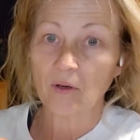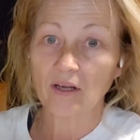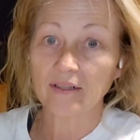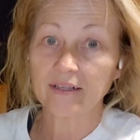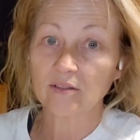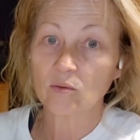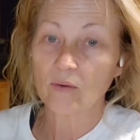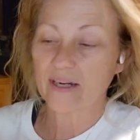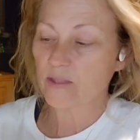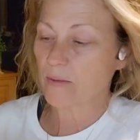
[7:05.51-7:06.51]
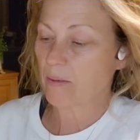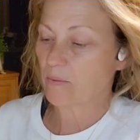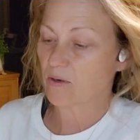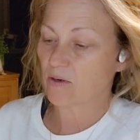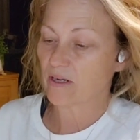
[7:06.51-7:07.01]
I laid it on wax
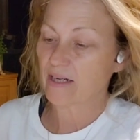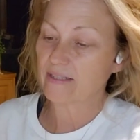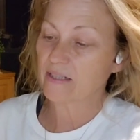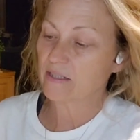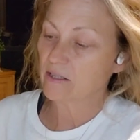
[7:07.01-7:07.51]
paper, and I did